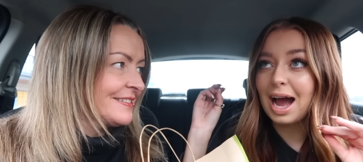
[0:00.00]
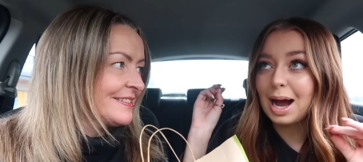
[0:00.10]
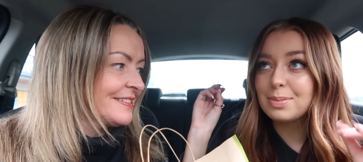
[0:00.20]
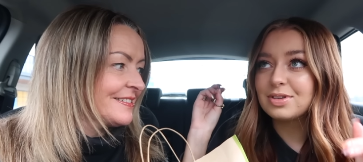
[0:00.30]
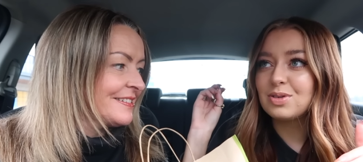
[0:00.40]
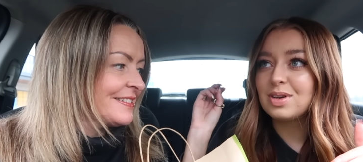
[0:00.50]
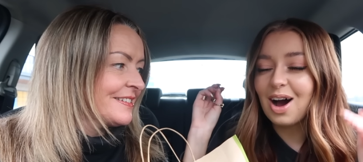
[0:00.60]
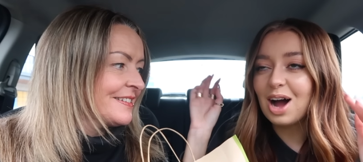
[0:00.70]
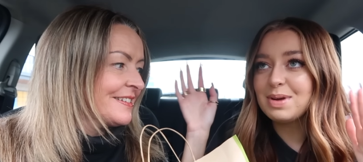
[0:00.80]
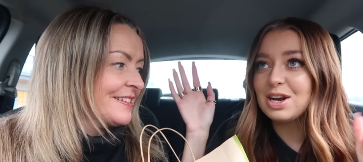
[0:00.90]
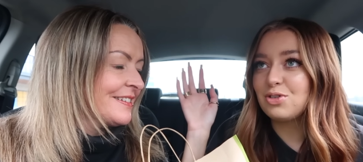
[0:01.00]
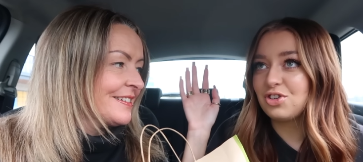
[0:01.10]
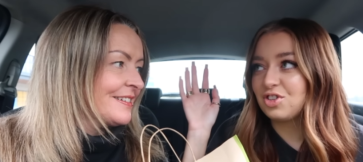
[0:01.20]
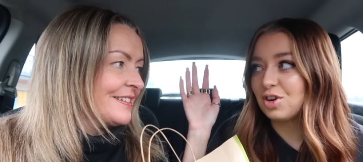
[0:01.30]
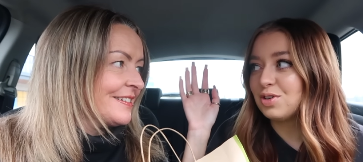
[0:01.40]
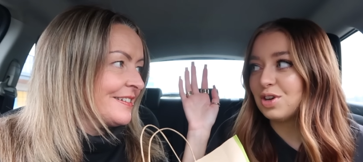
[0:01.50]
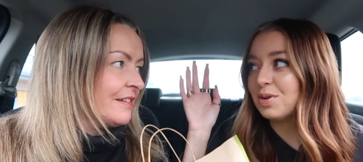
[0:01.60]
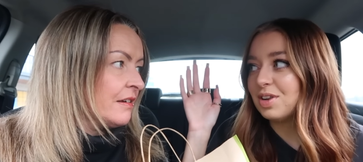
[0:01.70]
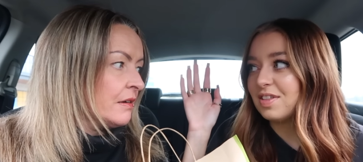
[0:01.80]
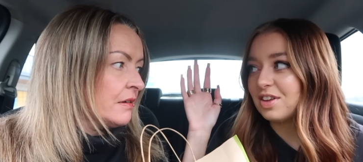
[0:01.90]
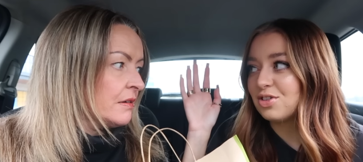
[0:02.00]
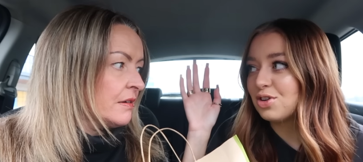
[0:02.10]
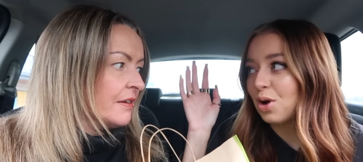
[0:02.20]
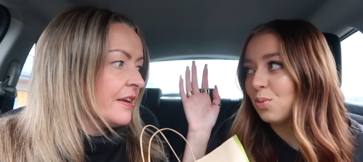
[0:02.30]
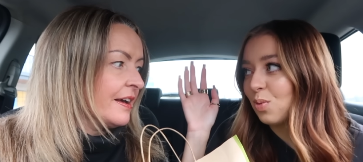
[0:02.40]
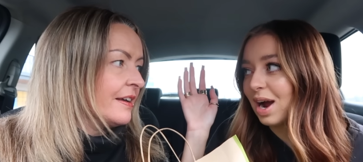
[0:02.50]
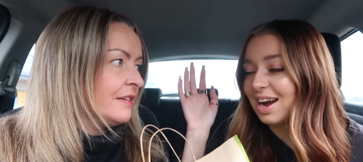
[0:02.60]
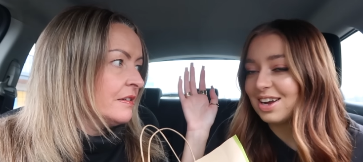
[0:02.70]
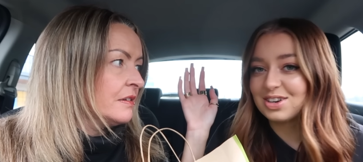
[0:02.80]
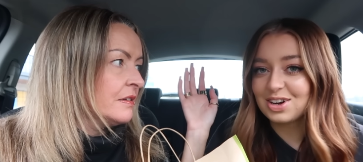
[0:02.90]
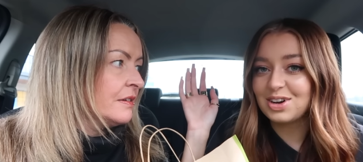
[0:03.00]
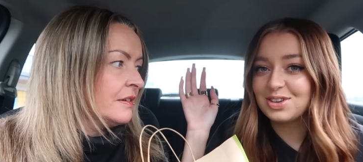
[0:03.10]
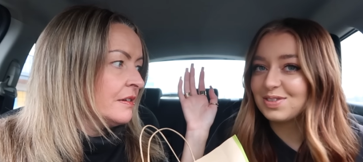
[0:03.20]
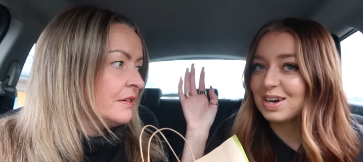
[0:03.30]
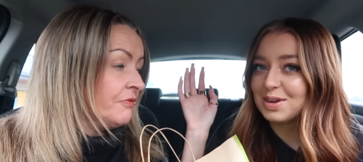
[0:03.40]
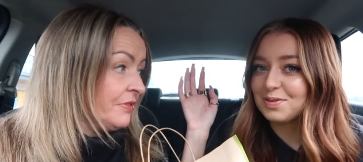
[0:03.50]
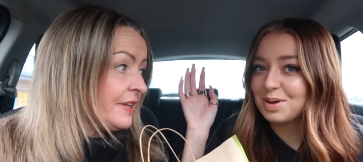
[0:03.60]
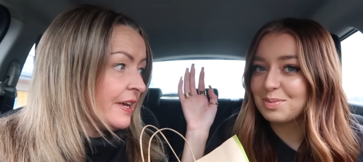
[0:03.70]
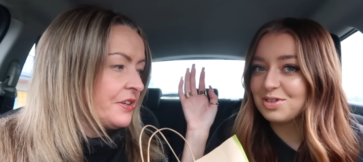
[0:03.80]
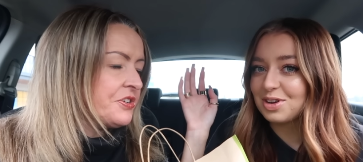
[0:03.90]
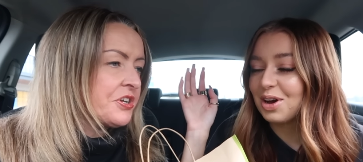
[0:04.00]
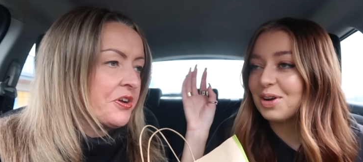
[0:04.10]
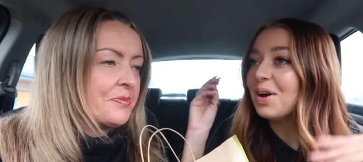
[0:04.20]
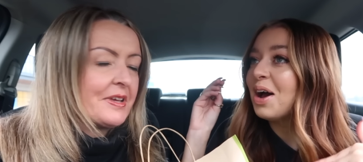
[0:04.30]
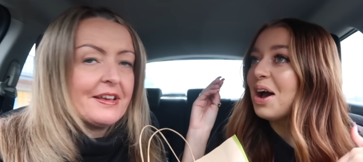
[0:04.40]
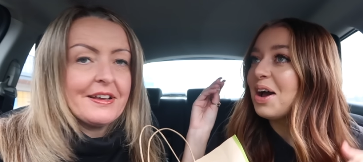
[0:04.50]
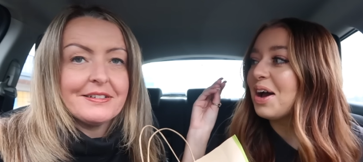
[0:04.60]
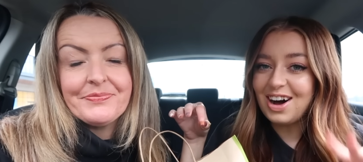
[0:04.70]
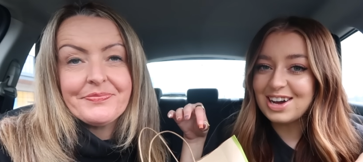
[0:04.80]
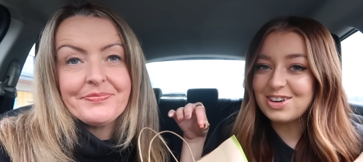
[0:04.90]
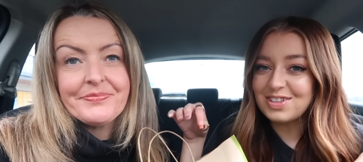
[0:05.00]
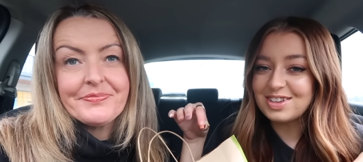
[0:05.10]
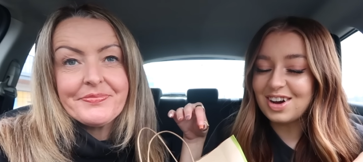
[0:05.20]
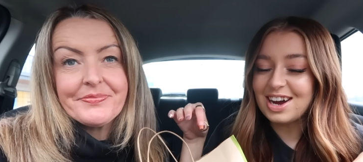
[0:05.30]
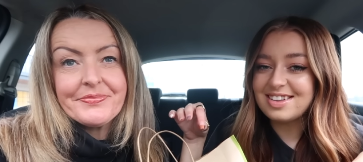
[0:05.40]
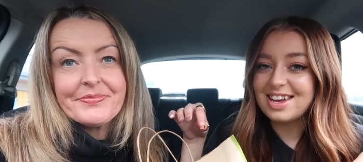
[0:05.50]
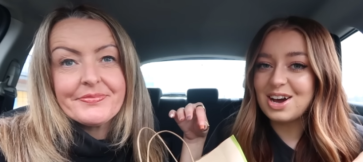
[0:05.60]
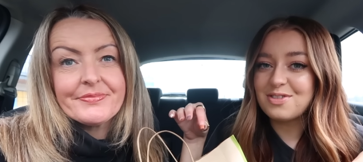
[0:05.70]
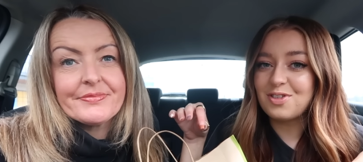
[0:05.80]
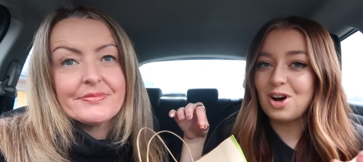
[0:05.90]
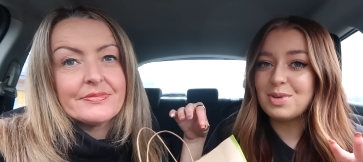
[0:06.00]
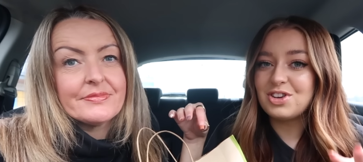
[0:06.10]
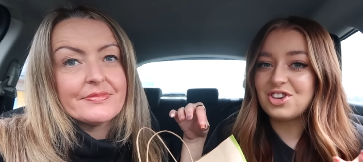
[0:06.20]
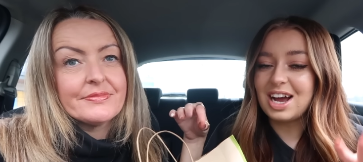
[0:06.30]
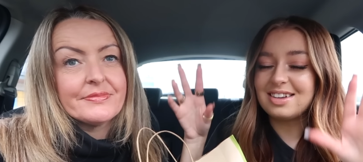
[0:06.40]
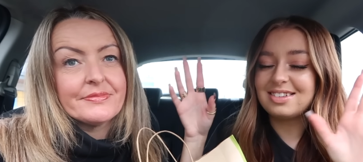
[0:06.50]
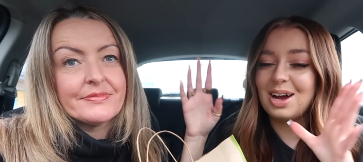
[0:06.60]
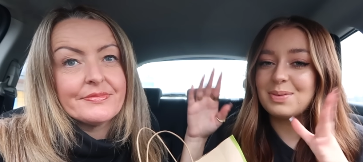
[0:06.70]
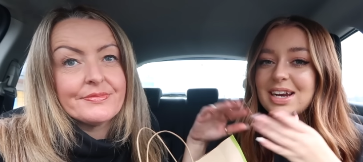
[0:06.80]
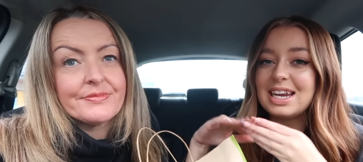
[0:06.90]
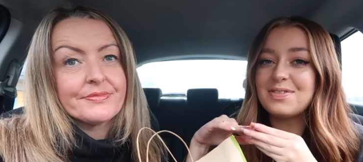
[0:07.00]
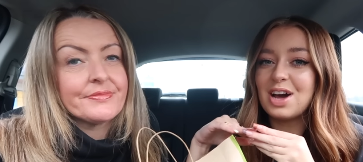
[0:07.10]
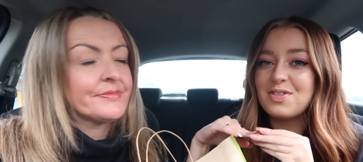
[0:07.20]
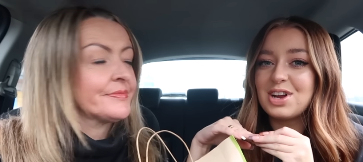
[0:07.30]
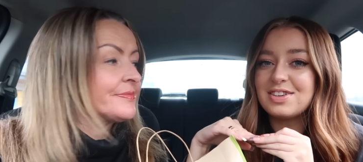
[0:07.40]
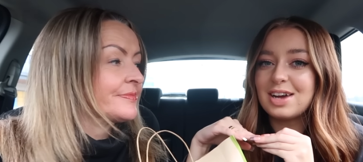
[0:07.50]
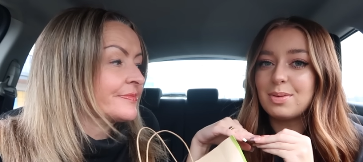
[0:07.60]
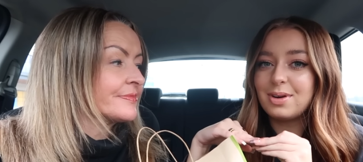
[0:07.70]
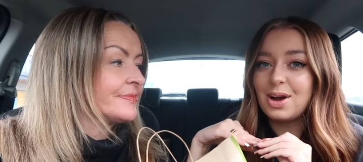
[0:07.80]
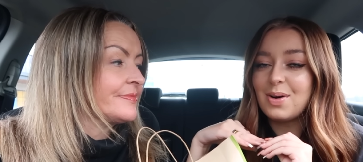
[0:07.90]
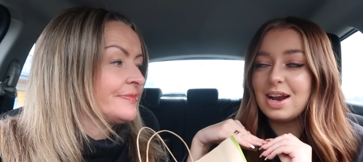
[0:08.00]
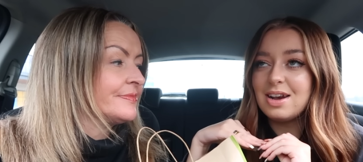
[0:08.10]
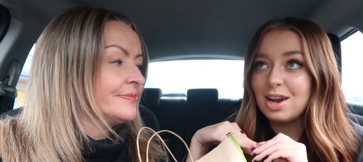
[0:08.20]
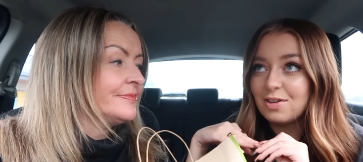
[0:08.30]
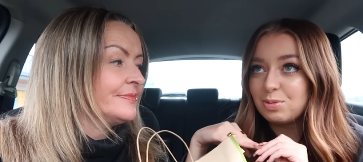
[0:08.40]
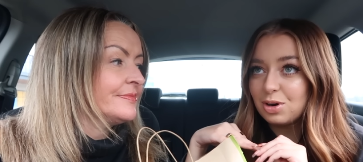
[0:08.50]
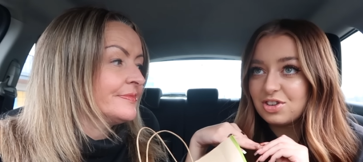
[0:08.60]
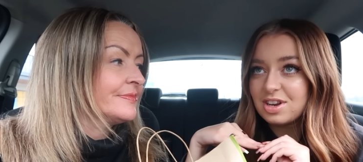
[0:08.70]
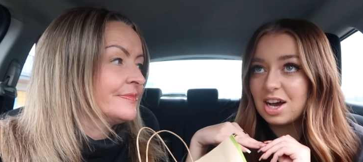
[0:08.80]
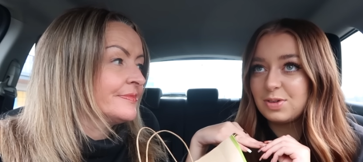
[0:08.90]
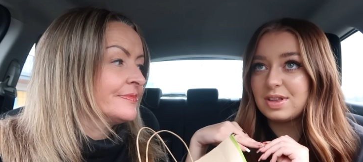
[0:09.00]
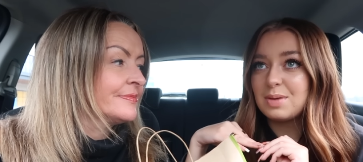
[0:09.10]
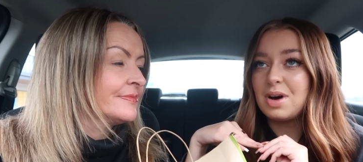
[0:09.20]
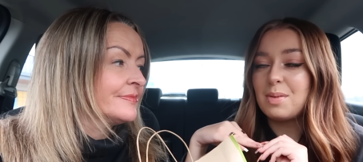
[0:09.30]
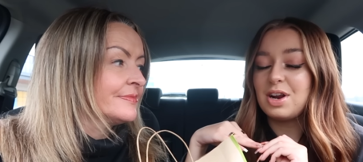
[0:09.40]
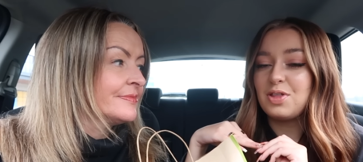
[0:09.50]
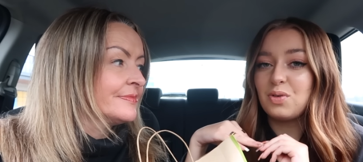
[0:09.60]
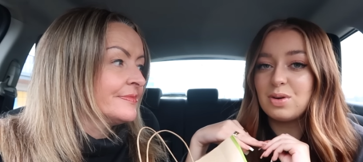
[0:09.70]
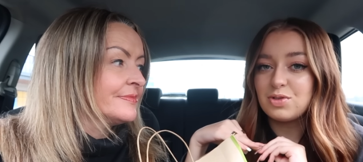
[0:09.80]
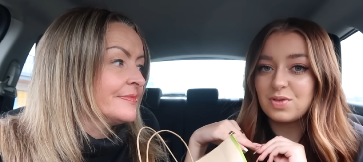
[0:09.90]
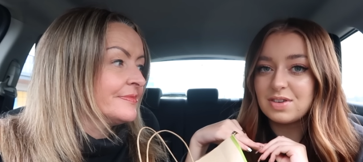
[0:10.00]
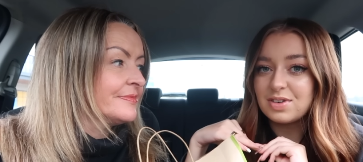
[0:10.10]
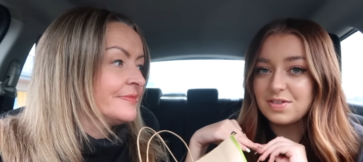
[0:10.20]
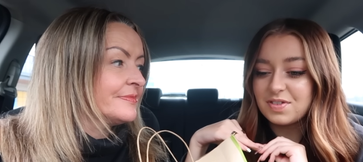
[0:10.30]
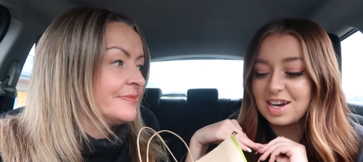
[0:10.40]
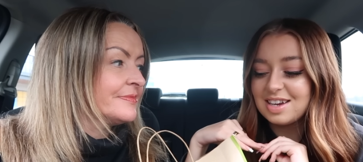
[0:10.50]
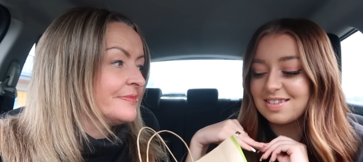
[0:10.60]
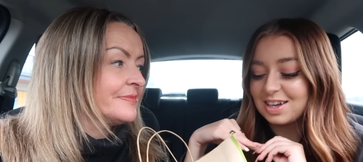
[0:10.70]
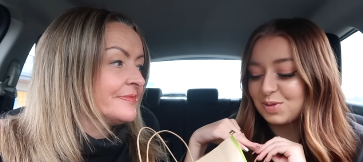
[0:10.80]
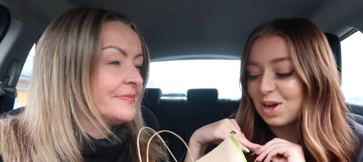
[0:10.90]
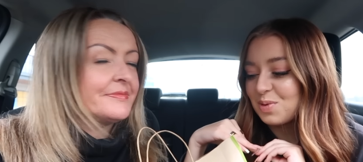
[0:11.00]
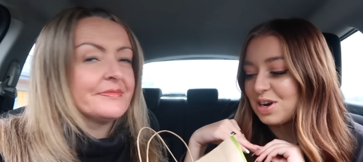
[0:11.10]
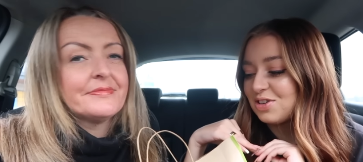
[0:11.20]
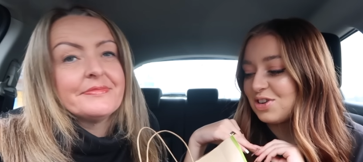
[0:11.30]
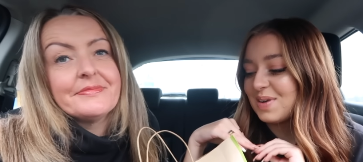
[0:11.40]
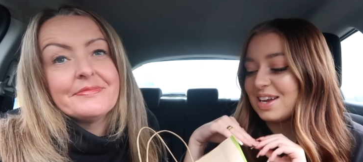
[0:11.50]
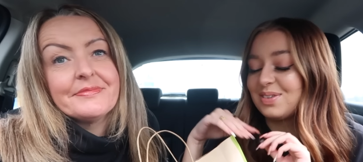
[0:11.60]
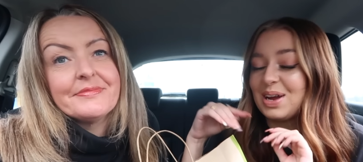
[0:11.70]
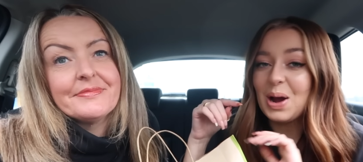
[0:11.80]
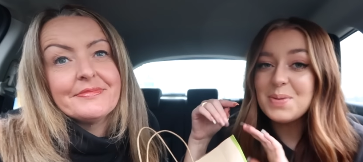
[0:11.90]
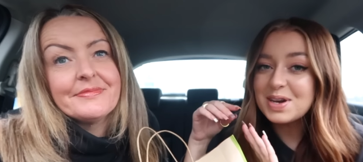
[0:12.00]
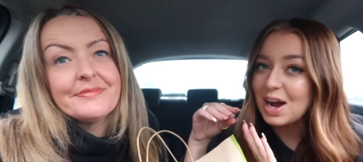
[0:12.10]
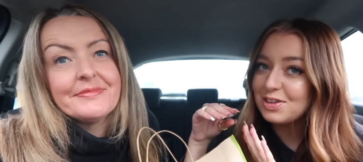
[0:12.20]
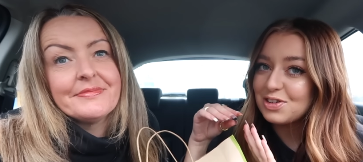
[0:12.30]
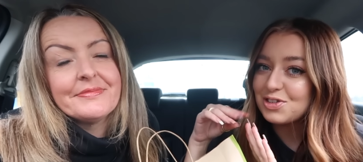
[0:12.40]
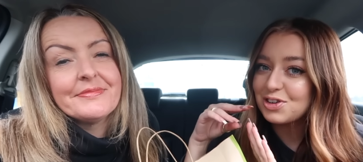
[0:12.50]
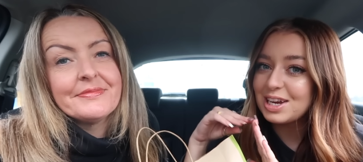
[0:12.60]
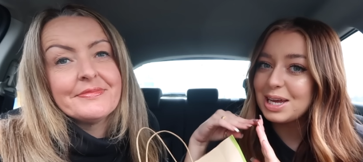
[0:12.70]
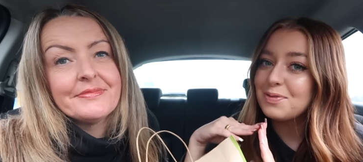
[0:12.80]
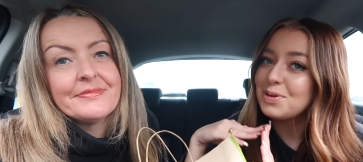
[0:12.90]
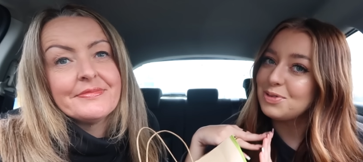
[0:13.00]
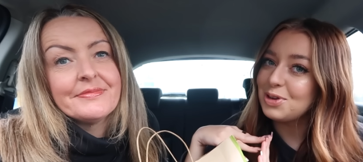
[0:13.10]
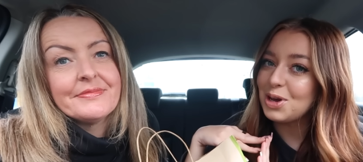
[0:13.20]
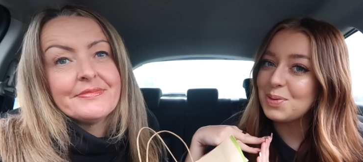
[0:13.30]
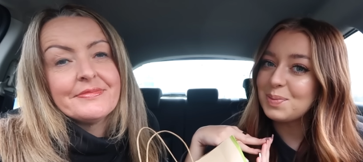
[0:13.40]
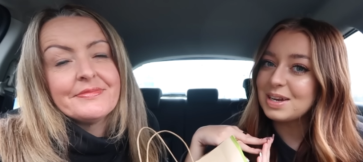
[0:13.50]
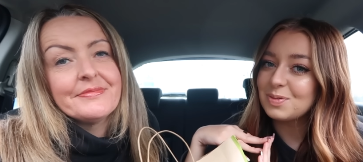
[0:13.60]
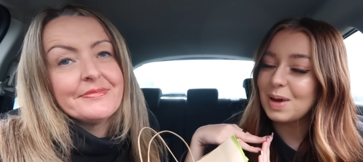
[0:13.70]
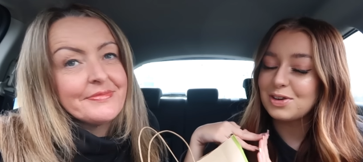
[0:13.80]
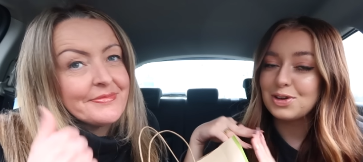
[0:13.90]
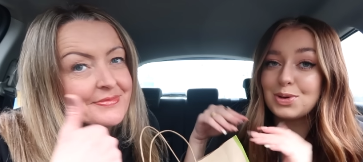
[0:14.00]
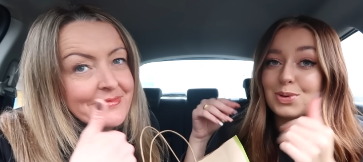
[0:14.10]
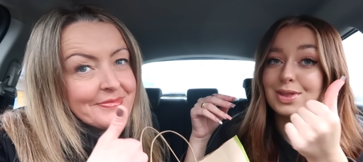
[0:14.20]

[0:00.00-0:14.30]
Speaker 1: Absolutely. I mean, I'll just show you and there's no okay. way I could answer any of but them. Yeah, you so show me, yeah. I got this idea from Jazz. So I'm going to leave her video down below. I loved watching hers with her mum and I thought it was really, really funny. So that's why I wanted to do it. So I hope you guys enjoy. If you do, please smash a huge